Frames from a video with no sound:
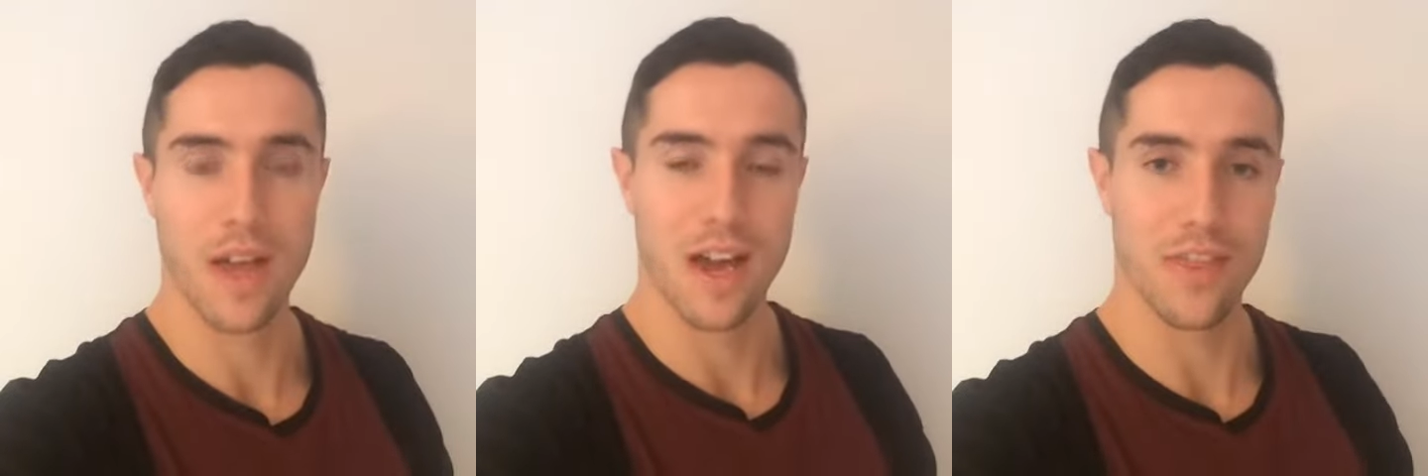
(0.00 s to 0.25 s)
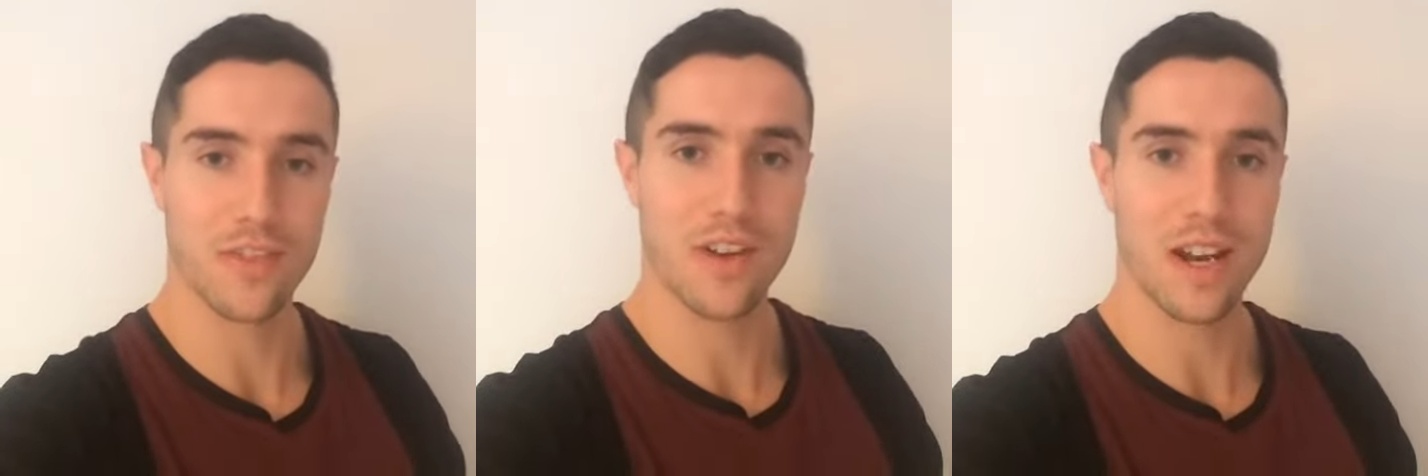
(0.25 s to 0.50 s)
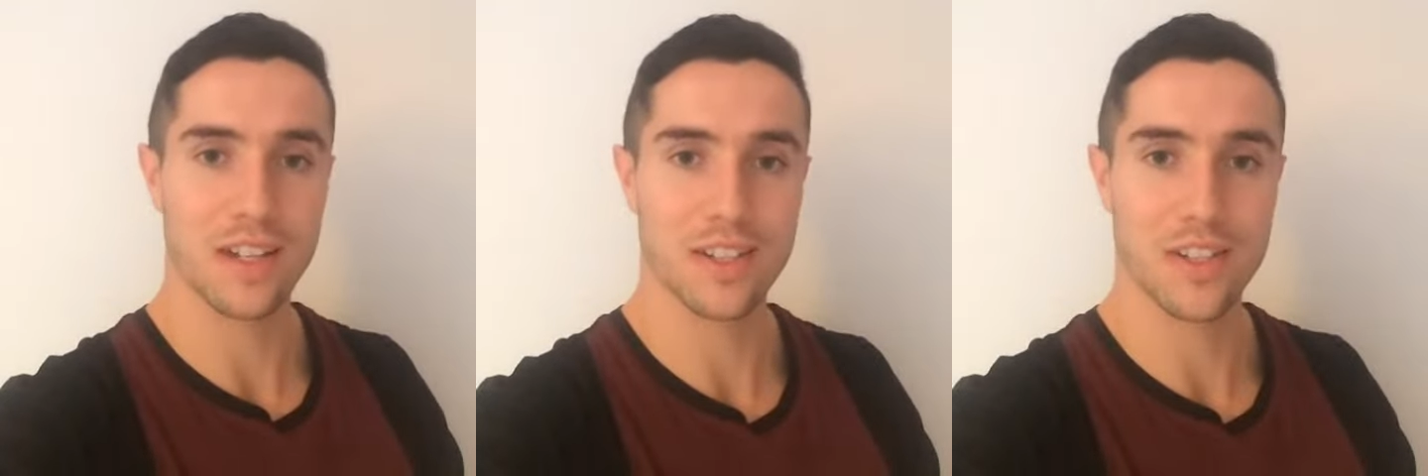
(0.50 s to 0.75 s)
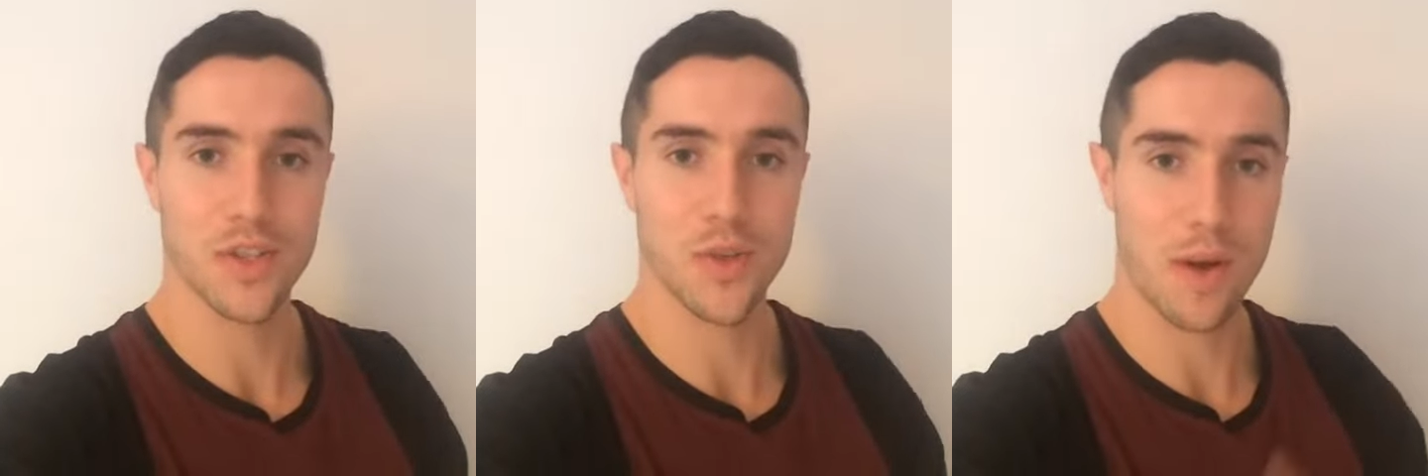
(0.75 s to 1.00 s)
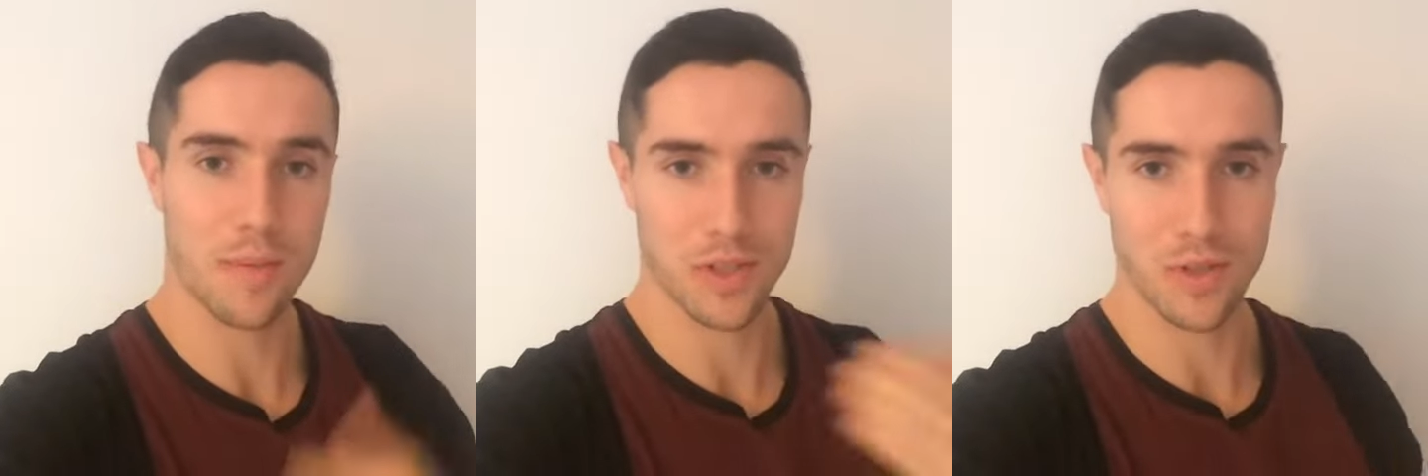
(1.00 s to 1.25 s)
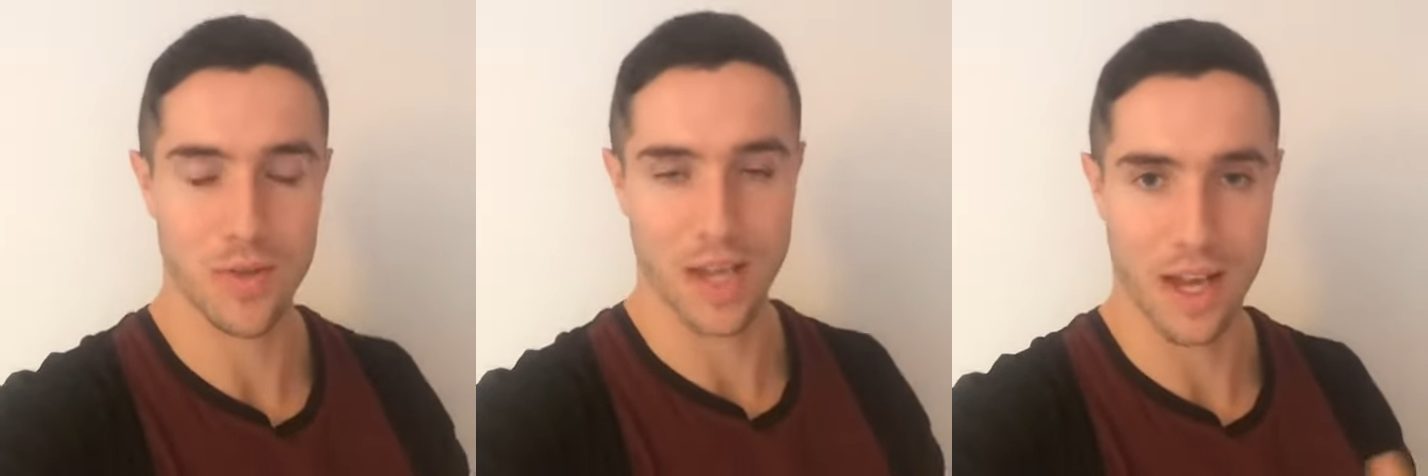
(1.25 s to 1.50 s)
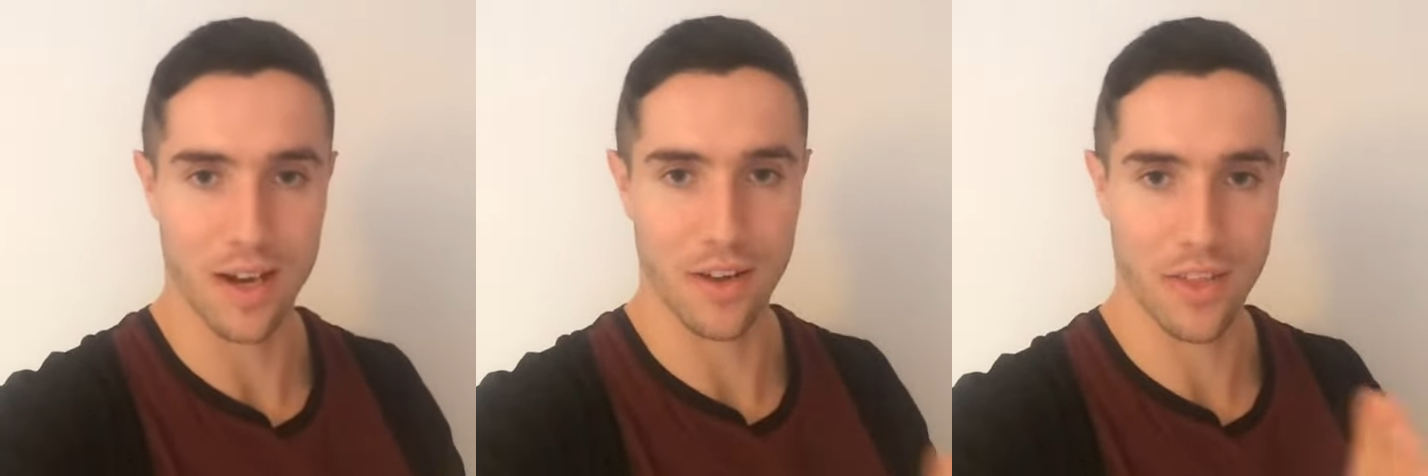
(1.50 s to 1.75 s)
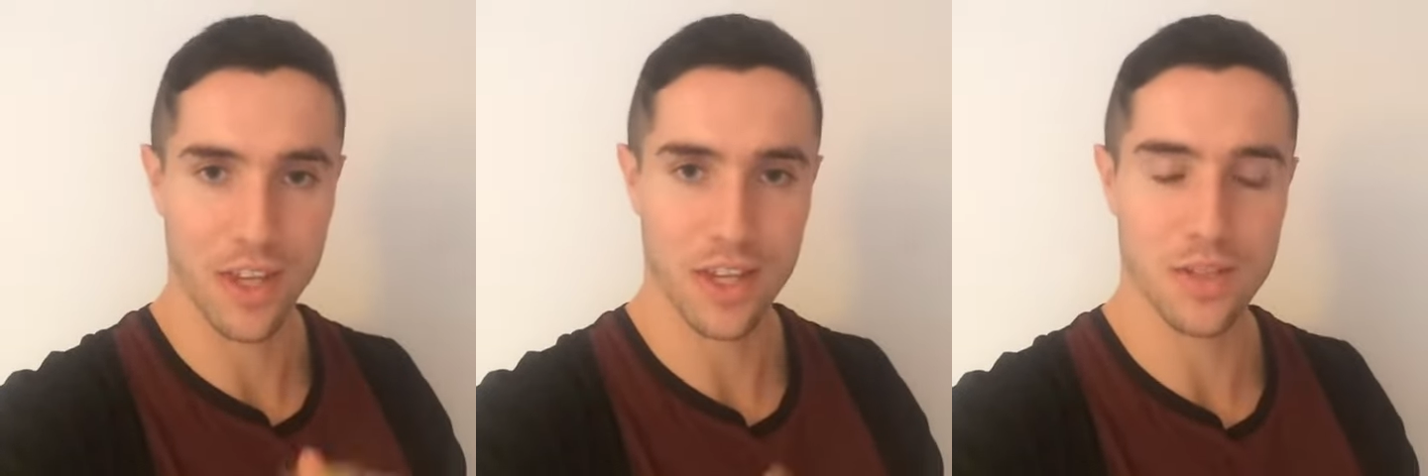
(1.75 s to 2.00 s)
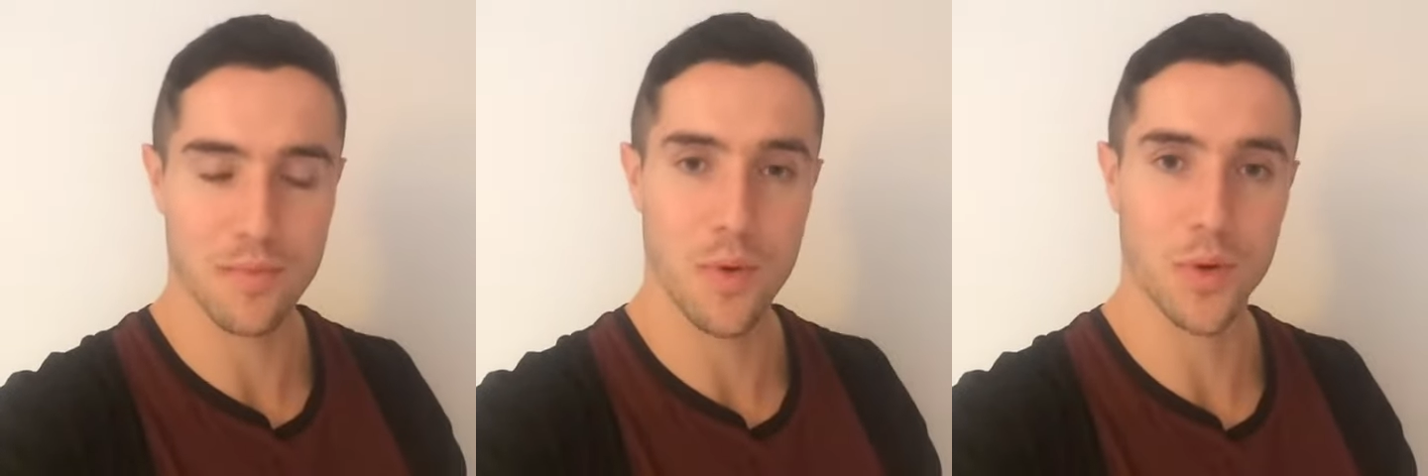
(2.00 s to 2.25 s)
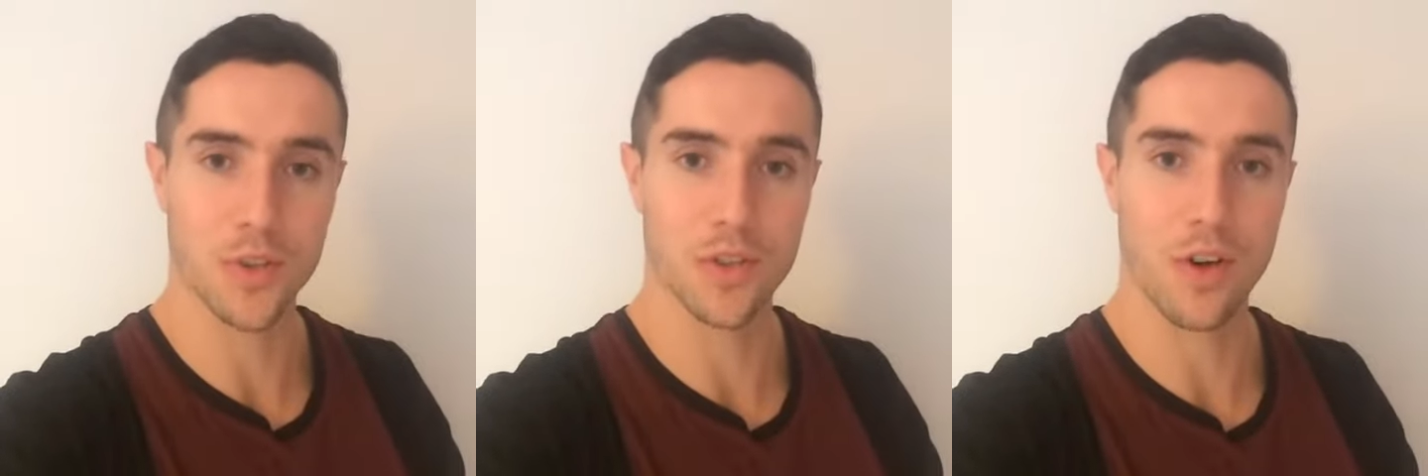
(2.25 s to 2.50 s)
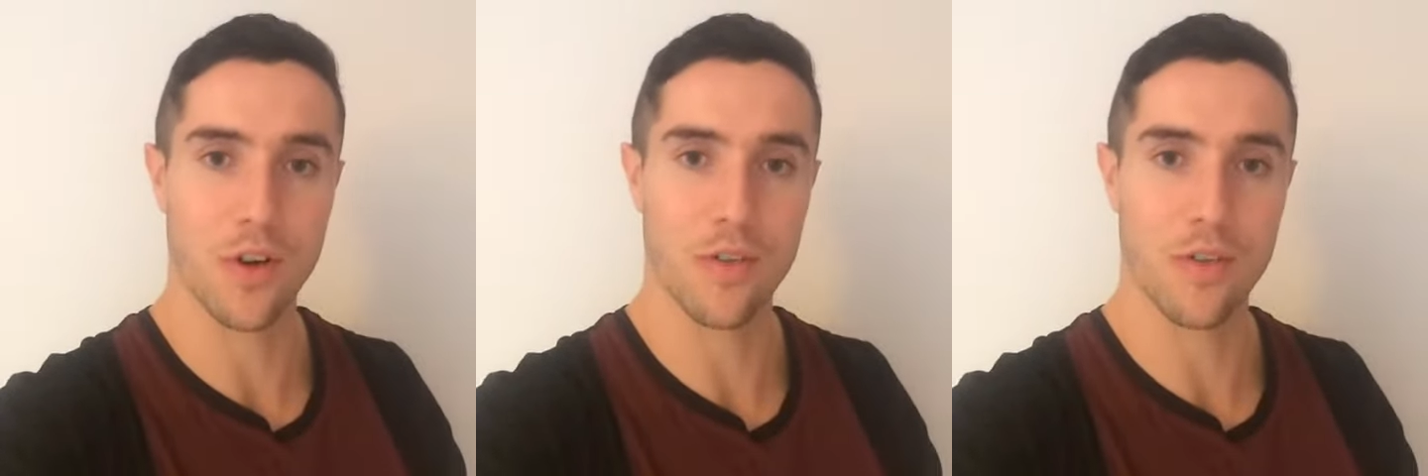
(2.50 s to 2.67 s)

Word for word: And the reality is you absolutely can. I think it's important to know